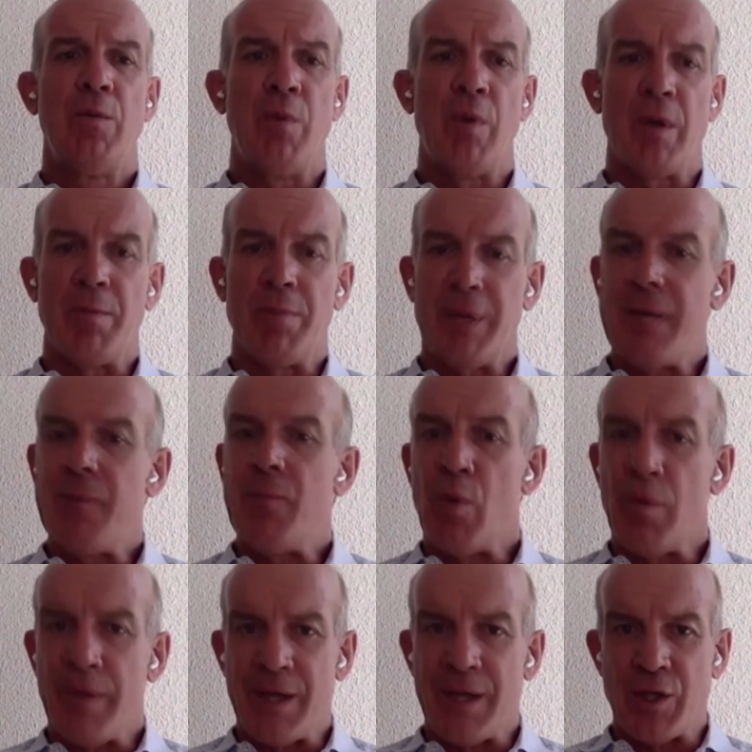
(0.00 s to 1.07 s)
We'll complete
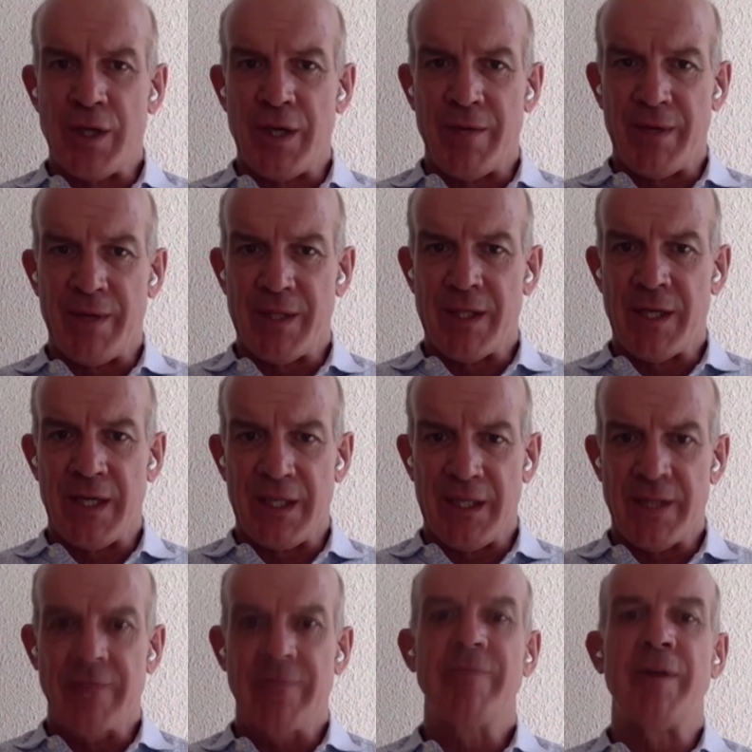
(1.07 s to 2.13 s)
more of the engineering
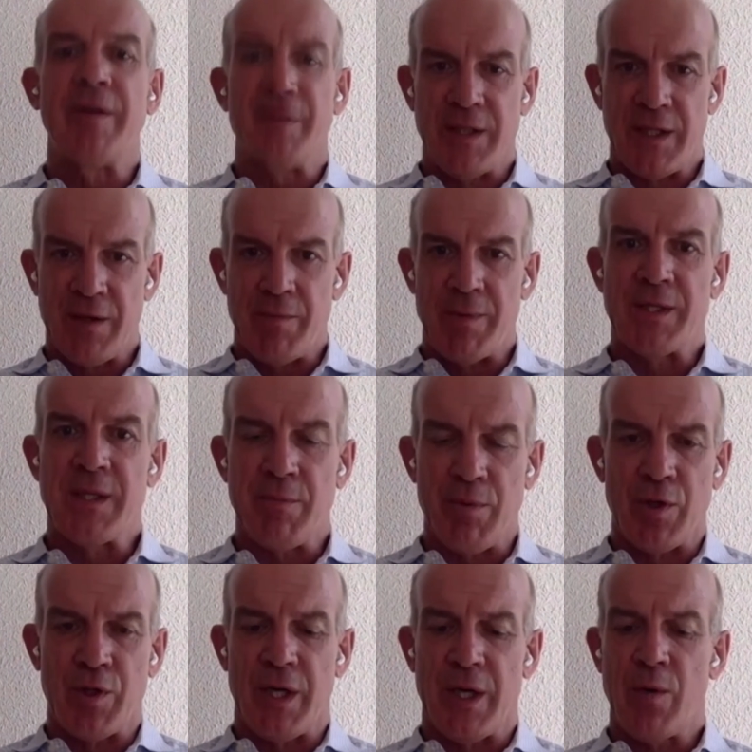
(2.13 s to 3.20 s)
studies, further de-risk the
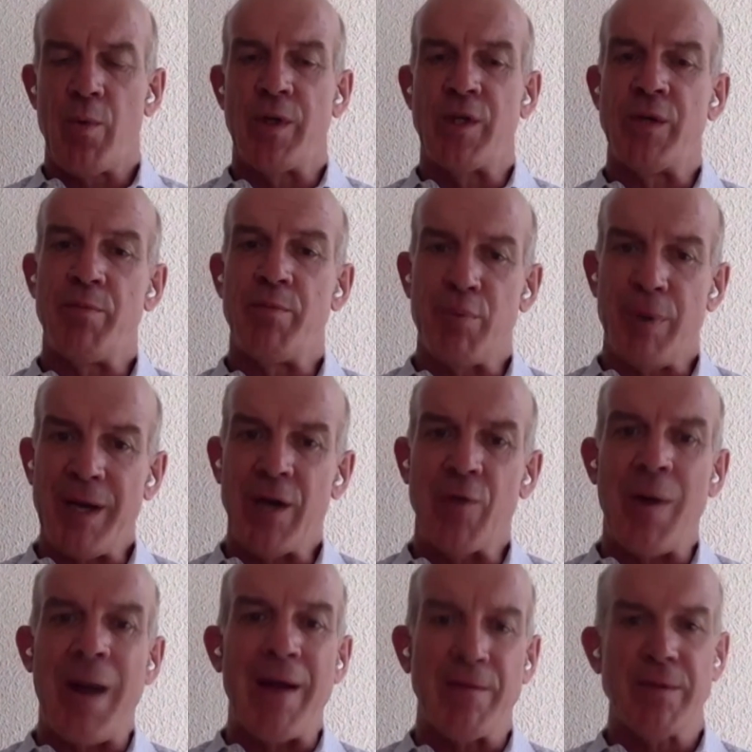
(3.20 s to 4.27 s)
project. We should break
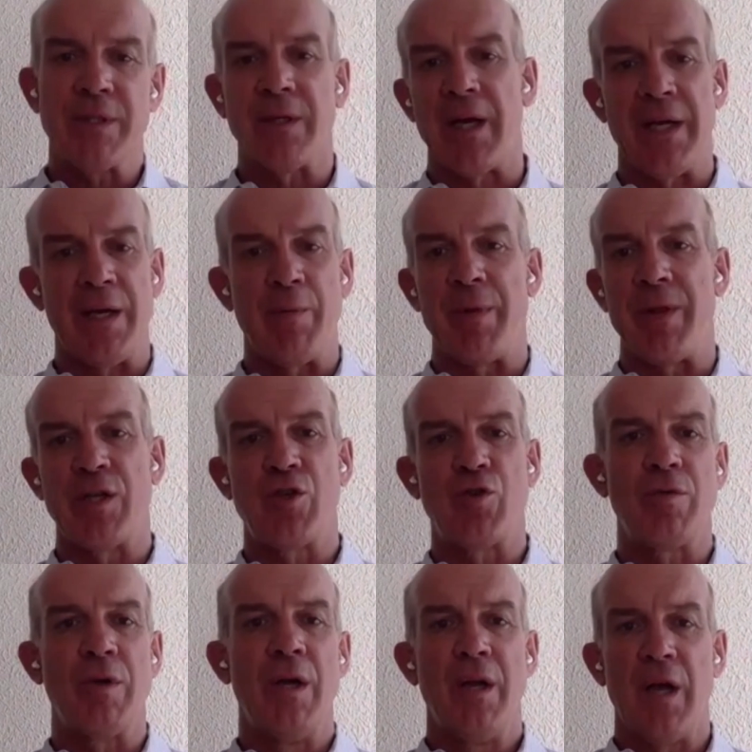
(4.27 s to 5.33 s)
ground, i.e. with a
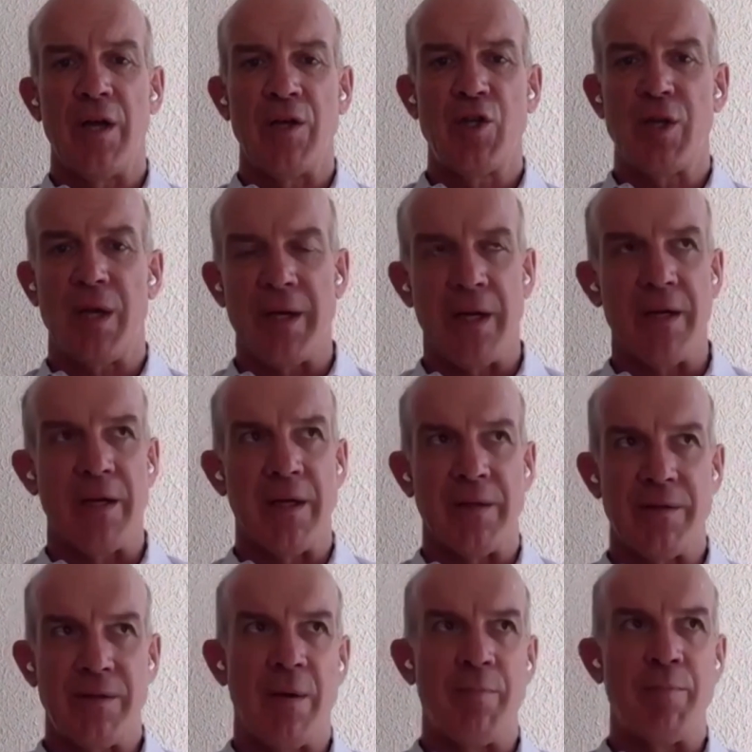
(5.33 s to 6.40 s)

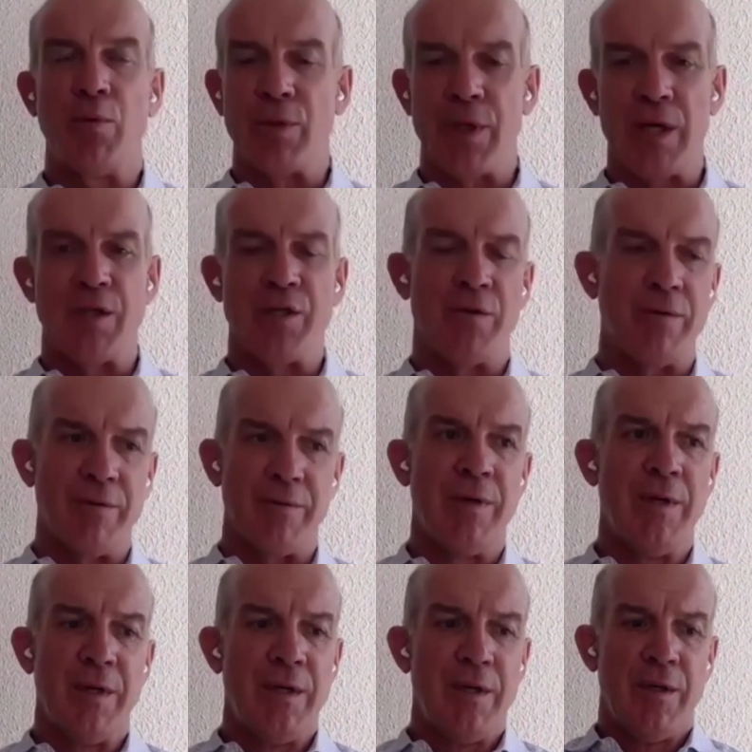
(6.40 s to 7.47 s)
bulldozer and
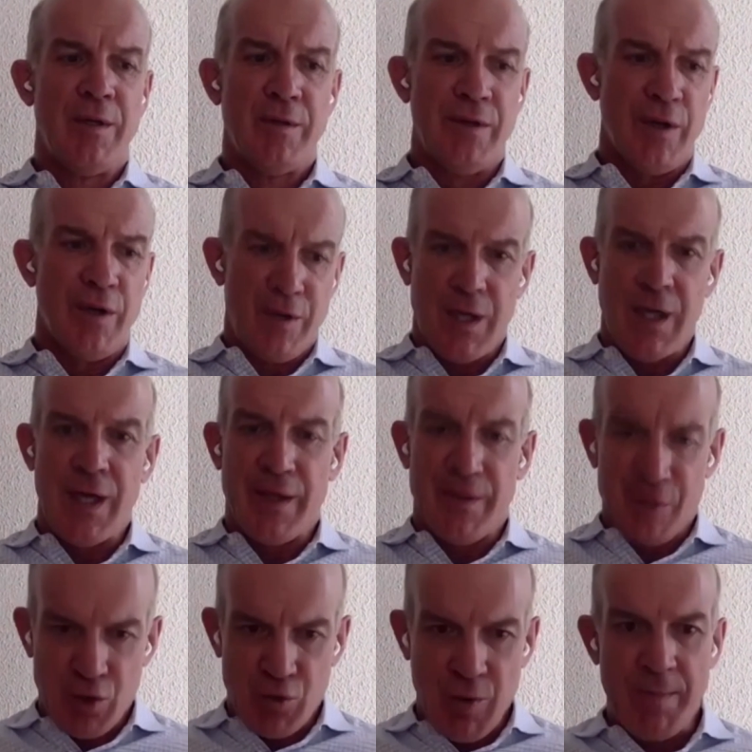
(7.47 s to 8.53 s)
clear
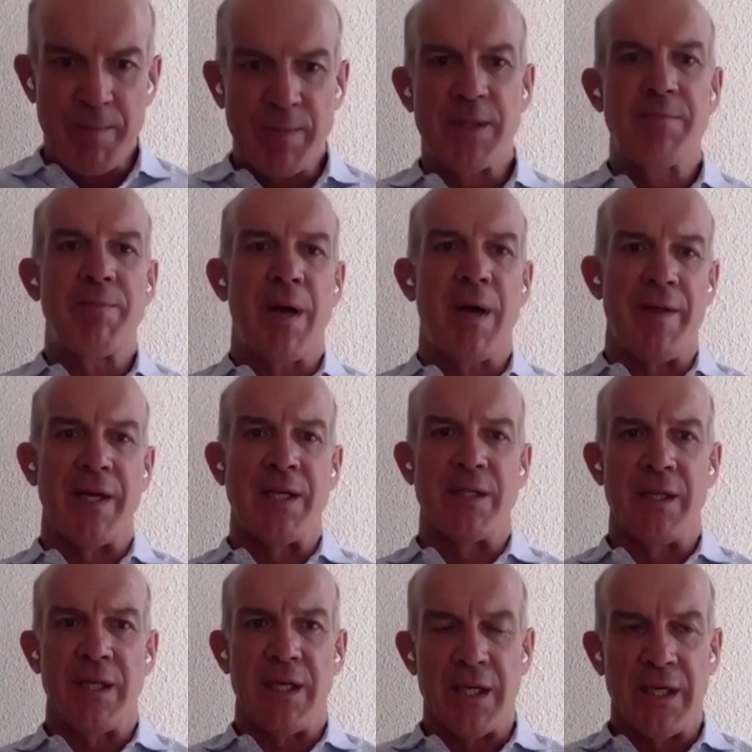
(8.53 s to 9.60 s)
the shrubs by the end of
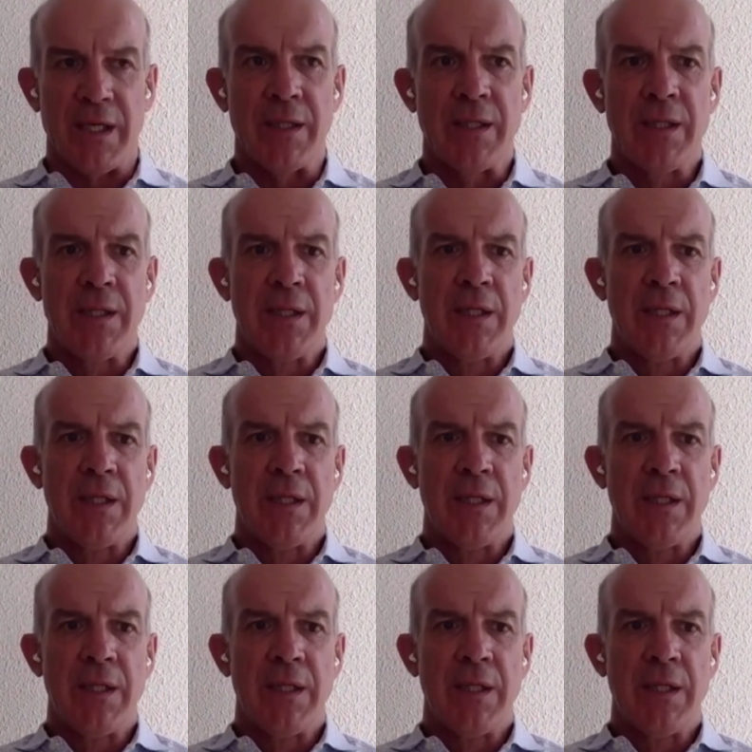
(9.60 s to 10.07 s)
the year.